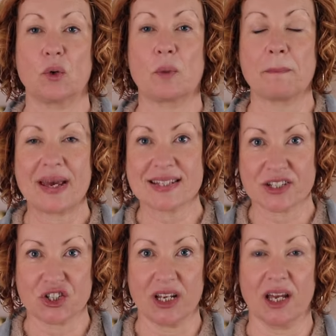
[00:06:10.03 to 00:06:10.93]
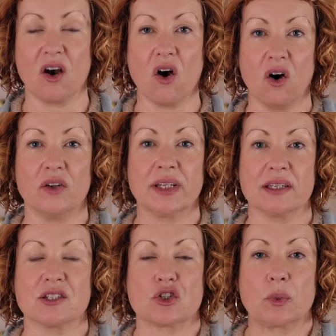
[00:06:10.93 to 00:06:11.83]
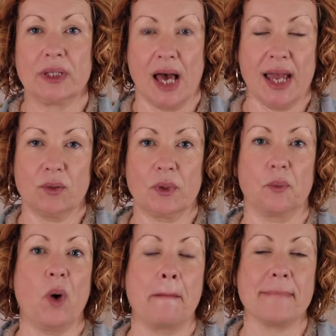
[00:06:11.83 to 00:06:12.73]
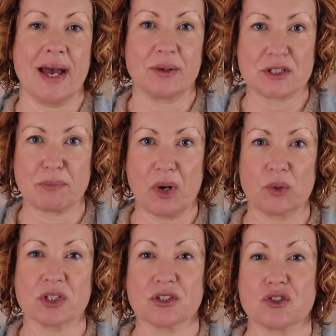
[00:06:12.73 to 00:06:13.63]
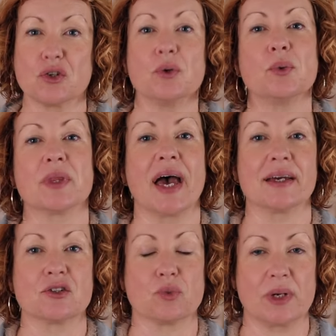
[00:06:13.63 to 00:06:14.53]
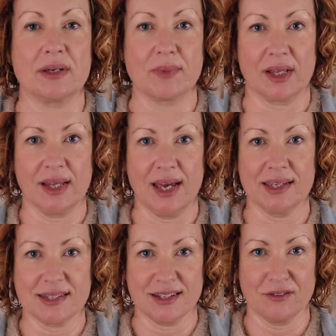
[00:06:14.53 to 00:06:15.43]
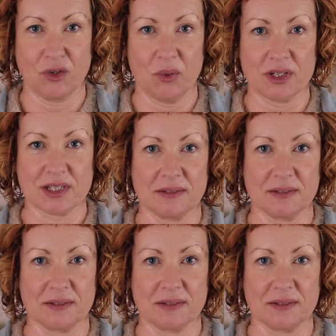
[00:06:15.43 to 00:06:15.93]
your messaging all needs to align with what matters most to that dream client of yours.